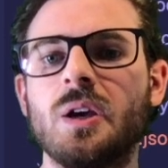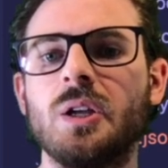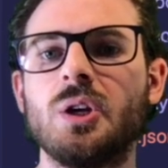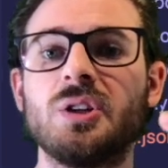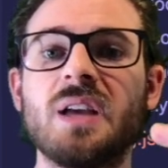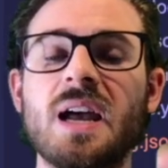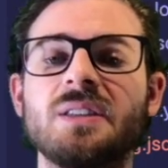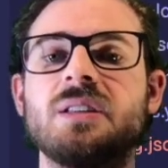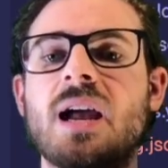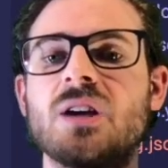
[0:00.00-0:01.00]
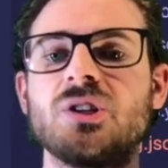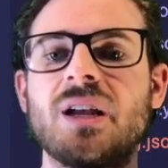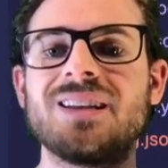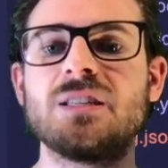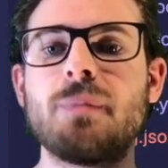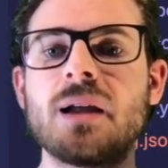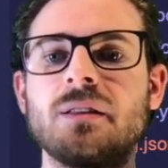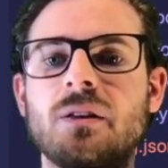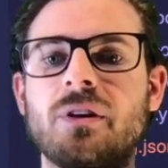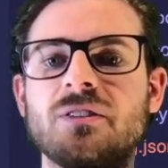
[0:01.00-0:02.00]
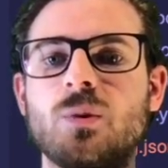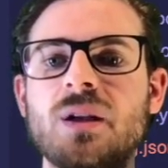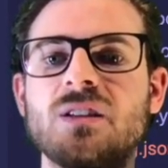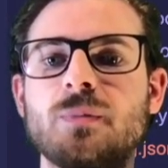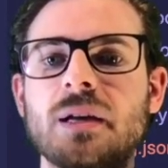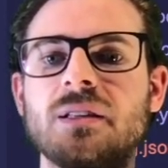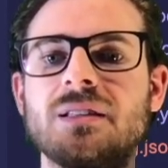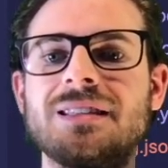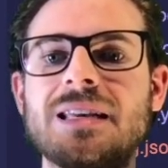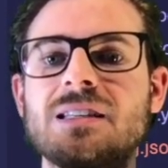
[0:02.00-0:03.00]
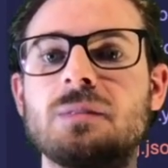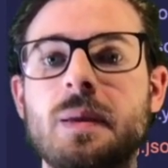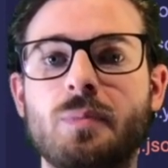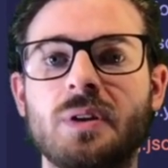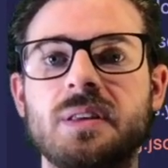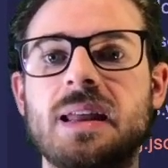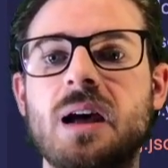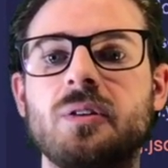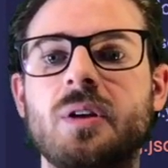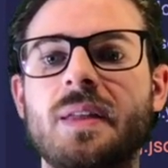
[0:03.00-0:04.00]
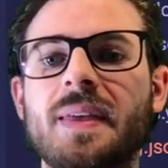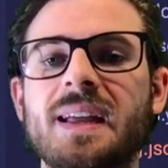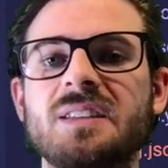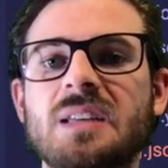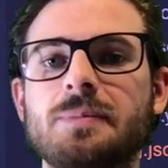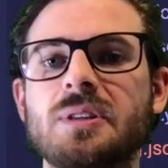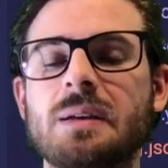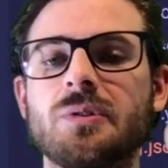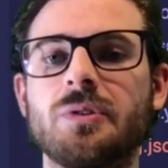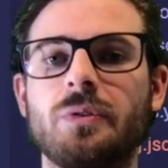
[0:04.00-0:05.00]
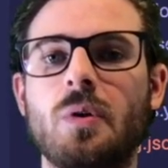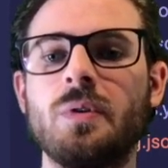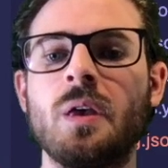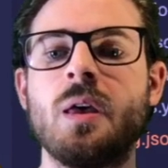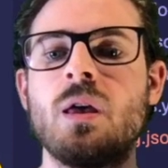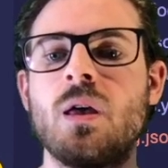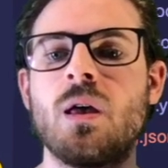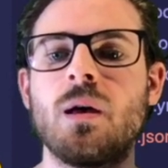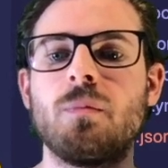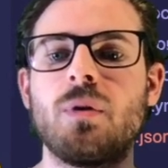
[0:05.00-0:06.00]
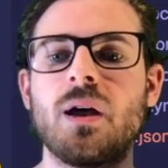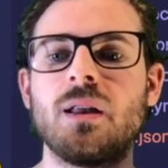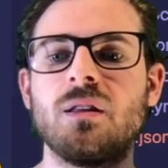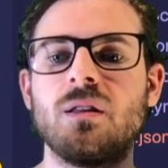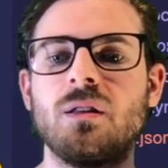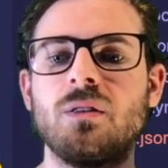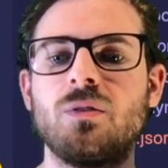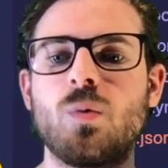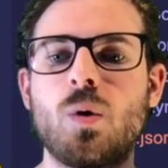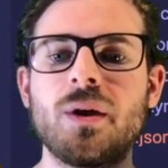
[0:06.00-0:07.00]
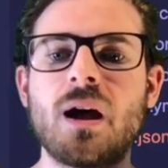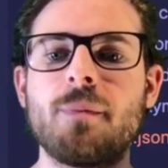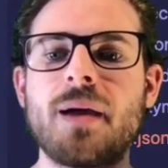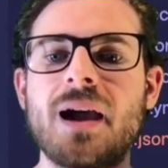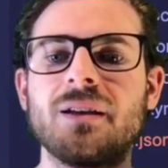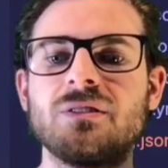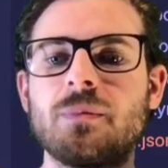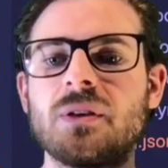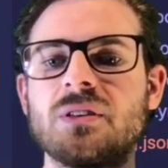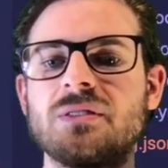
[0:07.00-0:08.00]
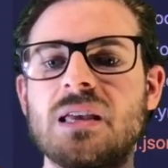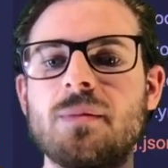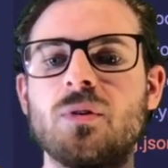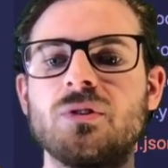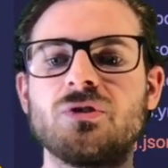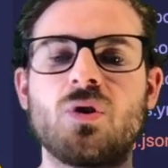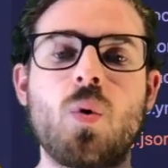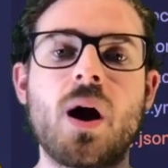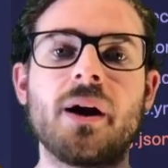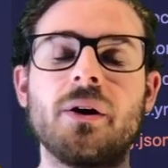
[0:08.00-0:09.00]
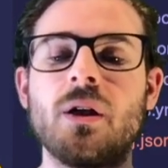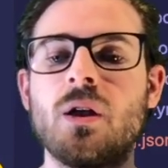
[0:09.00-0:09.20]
your test actually expected, right? So we expected Z's to be printed out in that exception that was thrown. But what we got back is something that says email is required.